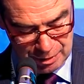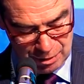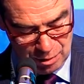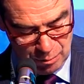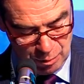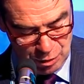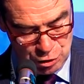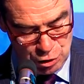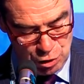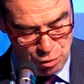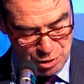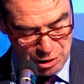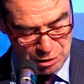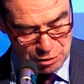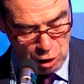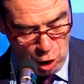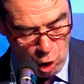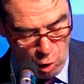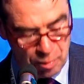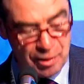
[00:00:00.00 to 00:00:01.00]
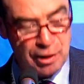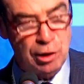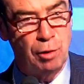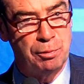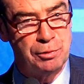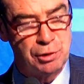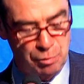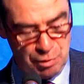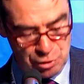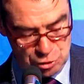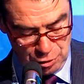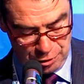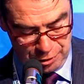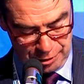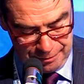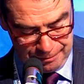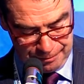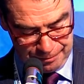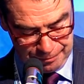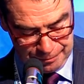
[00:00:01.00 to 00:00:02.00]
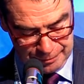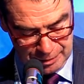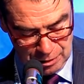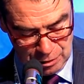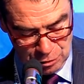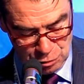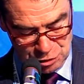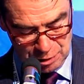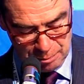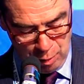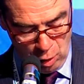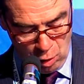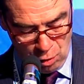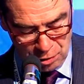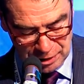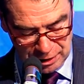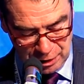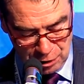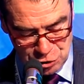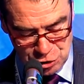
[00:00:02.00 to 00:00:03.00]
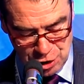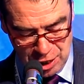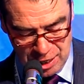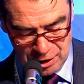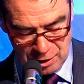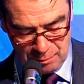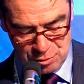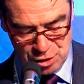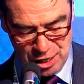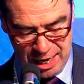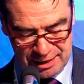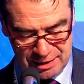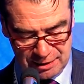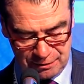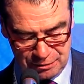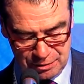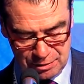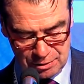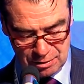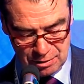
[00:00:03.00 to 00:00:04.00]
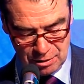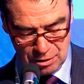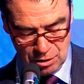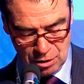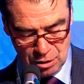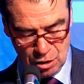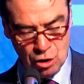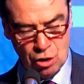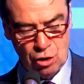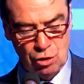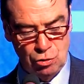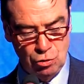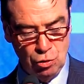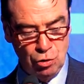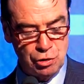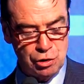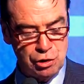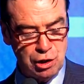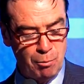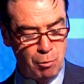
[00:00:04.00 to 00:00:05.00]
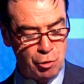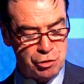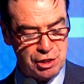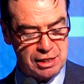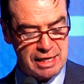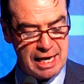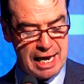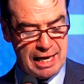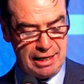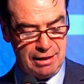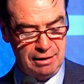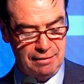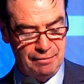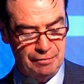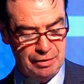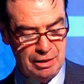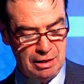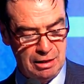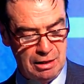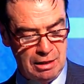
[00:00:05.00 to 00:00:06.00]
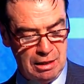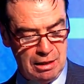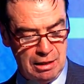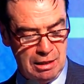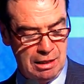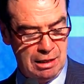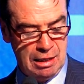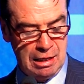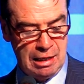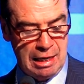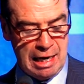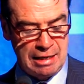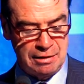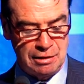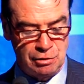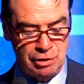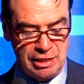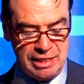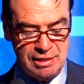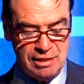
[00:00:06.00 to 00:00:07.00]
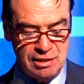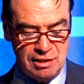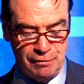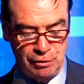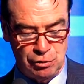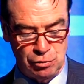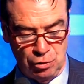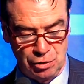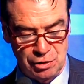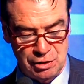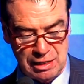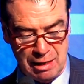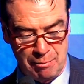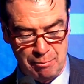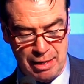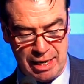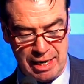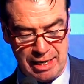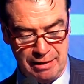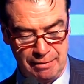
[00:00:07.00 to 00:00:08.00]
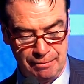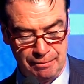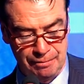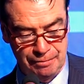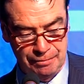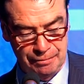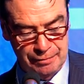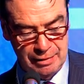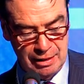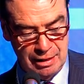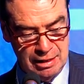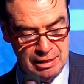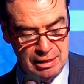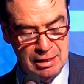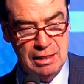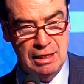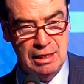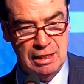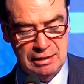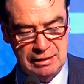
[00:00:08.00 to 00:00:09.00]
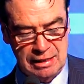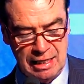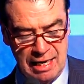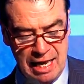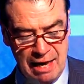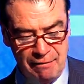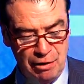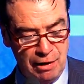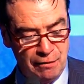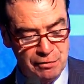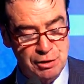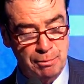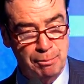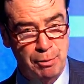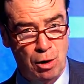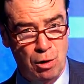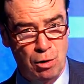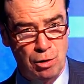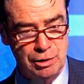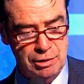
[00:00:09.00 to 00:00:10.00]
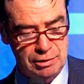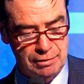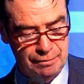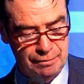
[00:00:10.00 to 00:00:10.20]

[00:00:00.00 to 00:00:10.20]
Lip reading: with unions opening up to each other, to supporting our shared objectives. None so much, again, as the Decency for Duns campaign. The level of support,